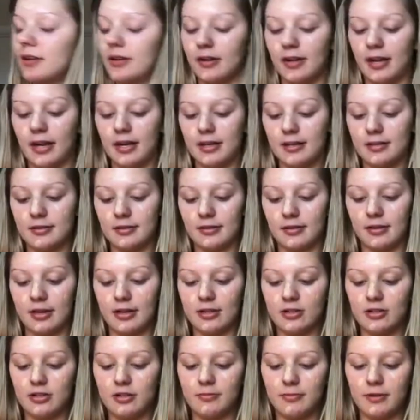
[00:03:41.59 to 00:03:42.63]
Okay, so
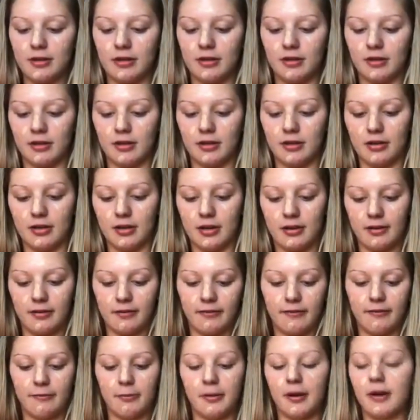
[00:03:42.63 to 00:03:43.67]
that should be good
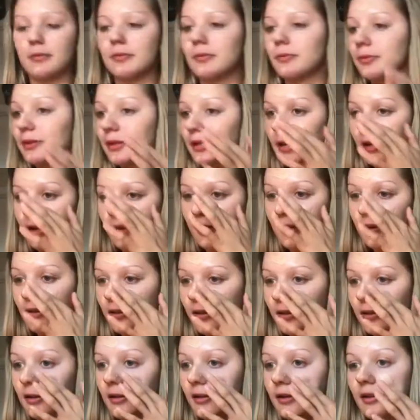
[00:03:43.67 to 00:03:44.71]
enough, probably.
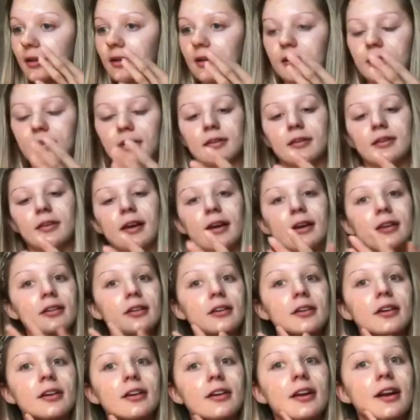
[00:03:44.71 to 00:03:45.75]
I
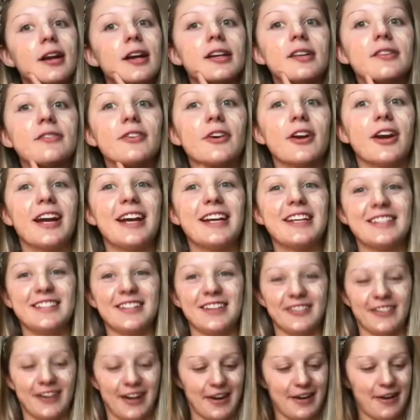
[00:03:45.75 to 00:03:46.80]
look kind of
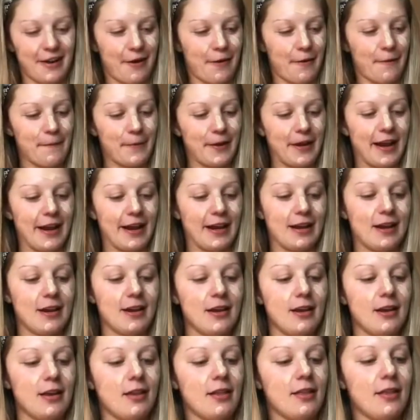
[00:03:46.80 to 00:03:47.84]
crazy right now, but I
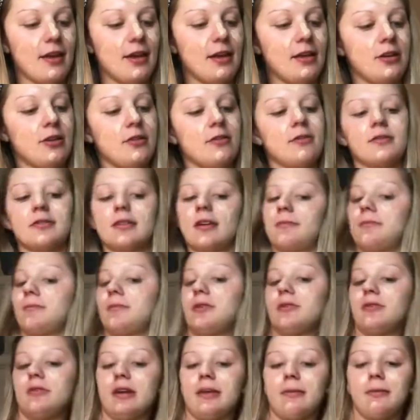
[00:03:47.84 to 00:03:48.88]
then use a
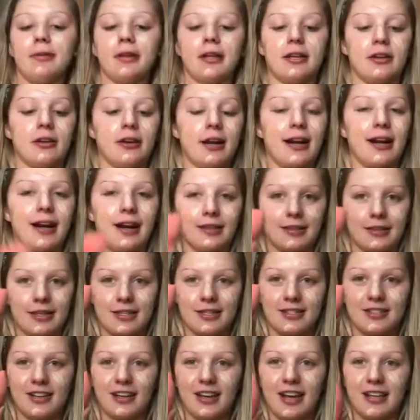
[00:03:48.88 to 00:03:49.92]
beauty blender. I got
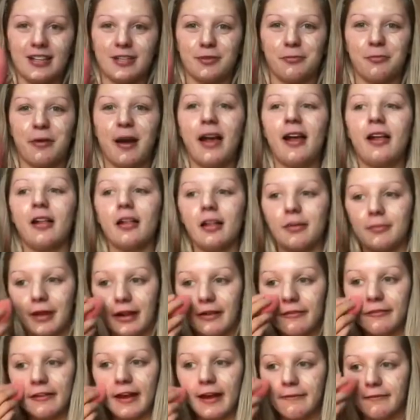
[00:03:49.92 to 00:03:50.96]
this as well in my
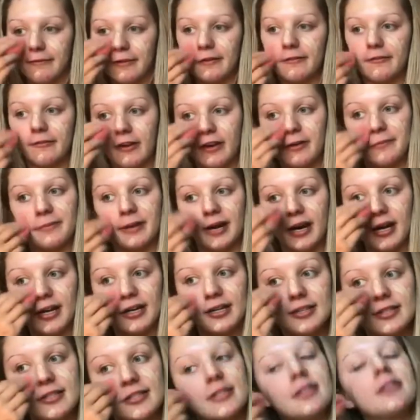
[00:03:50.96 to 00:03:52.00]
FabFitFun
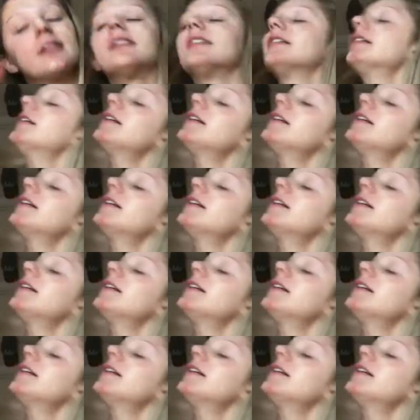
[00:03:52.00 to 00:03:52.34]
box,